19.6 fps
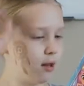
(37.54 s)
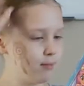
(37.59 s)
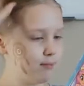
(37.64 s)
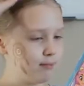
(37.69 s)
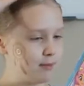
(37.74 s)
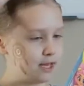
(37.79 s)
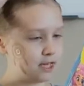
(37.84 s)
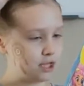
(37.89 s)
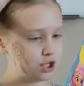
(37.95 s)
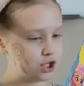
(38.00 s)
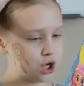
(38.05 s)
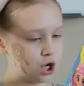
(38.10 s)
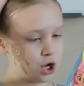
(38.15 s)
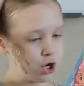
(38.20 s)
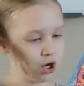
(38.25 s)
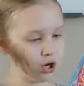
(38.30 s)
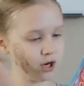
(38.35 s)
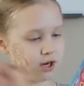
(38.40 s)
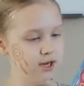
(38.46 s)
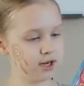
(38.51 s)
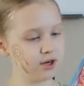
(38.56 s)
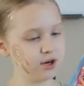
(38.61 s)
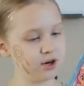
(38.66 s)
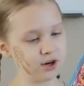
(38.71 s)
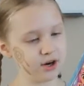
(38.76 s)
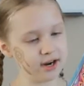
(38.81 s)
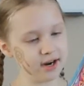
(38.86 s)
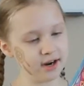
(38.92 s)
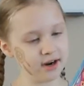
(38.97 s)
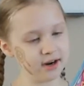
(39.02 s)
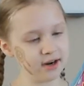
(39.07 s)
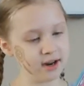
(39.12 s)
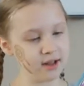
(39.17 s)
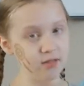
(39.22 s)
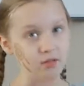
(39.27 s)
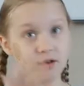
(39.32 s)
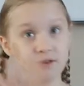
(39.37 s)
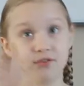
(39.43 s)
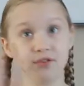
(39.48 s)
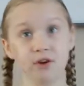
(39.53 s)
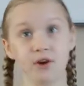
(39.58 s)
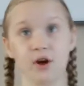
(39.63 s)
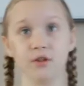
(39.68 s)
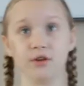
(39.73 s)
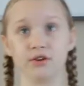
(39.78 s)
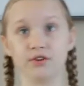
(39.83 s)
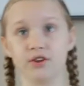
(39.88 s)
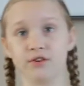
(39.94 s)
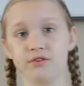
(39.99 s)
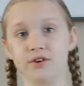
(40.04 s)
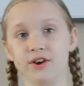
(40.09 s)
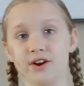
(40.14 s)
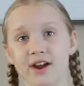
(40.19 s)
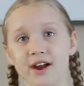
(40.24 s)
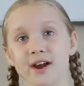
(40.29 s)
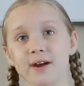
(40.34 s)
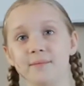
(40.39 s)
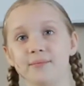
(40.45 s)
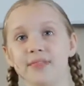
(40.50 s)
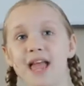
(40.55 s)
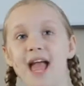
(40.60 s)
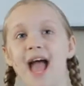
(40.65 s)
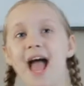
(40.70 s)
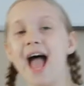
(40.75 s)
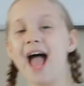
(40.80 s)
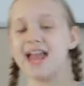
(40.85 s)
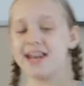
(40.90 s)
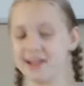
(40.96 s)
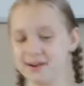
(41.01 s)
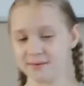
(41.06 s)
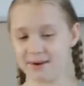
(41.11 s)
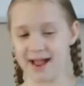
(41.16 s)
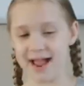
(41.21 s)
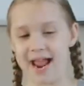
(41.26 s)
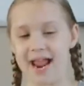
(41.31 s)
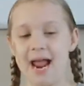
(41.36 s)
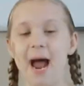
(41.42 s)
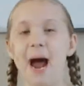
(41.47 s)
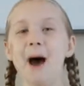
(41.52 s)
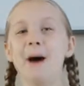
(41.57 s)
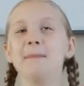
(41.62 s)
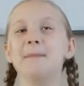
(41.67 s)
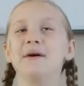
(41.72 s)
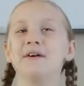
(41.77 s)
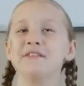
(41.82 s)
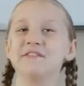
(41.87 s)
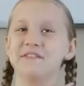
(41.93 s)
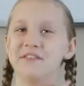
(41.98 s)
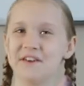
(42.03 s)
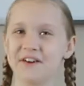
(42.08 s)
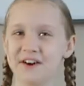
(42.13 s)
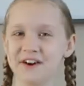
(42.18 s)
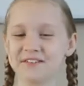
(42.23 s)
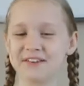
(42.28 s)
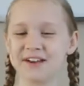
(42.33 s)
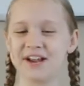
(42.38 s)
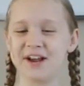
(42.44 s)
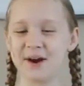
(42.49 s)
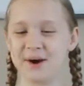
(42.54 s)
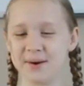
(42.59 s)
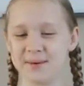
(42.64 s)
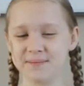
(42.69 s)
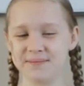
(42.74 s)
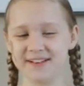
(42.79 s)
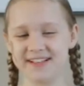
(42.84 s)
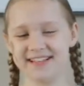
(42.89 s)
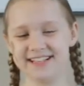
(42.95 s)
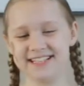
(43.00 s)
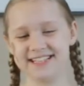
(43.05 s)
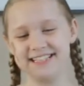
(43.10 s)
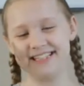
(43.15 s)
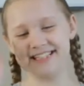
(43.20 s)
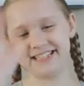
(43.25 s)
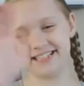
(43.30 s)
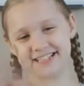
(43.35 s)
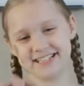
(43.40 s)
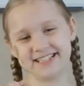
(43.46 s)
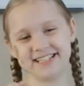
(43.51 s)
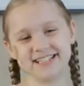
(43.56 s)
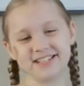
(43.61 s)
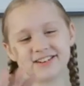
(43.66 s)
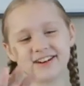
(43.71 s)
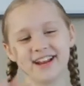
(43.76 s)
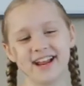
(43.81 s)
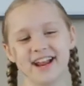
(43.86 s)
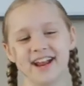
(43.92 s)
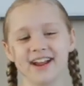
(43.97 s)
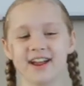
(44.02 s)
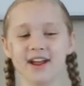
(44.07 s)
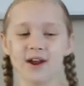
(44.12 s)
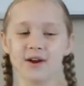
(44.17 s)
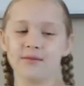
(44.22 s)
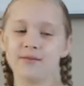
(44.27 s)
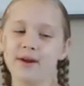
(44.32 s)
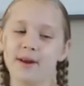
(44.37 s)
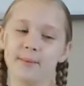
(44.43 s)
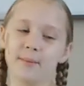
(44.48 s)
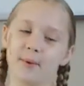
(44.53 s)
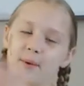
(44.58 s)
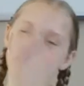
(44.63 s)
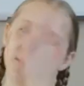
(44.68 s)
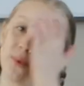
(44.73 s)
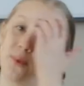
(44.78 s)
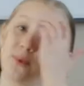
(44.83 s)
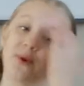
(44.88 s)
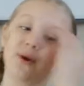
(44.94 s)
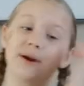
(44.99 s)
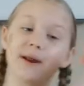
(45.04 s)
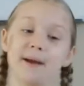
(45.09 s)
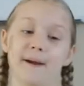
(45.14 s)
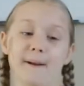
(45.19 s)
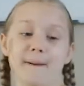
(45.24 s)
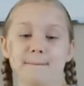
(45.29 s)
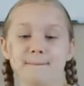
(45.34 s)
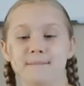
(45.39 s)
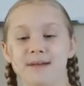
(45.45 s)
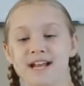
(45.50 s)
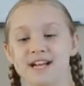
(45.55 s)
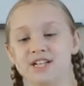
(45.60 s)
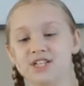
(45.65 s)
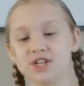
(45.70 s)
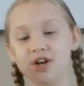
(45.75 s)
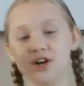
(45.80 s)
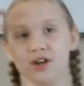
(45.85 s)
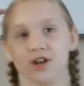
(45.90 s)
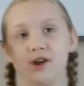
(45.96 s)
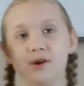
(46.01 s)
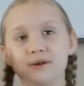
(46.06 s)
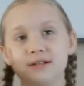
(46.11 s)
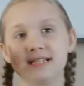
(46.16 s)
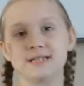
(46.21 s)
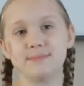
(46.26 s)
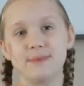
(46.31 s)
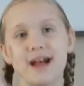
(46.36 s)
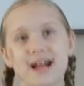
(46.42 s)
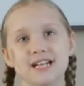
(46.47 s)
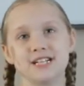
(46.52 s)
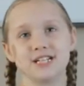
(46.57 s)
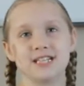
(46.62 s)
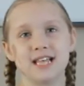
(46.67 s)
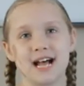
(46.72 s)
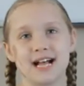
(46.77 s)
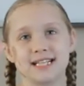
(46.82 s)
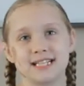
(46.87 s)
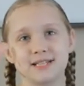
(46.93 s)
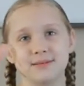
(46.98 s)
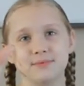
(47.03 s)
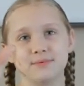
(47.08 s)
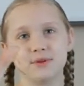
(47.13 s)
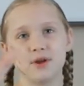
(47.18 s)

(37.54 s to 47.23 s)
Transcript: mint heart in her hair and I love the colors of her hair. Anyway, before we open this Series three rainbow corn, make sure you smash that sub- or